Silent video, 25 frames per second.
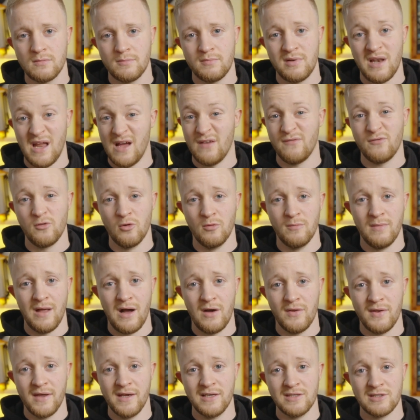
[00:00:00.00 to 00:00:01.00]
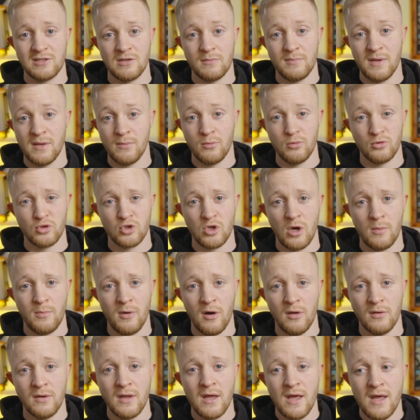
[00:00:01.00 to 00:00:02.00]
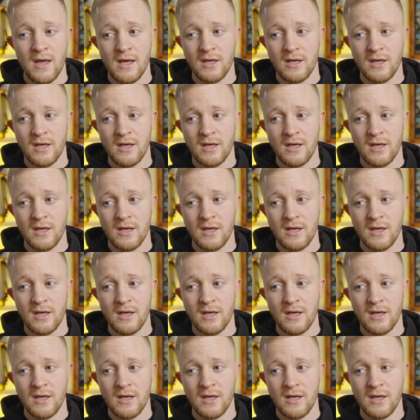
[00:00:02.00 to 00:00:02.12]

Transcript: platform nowadays that people shop on.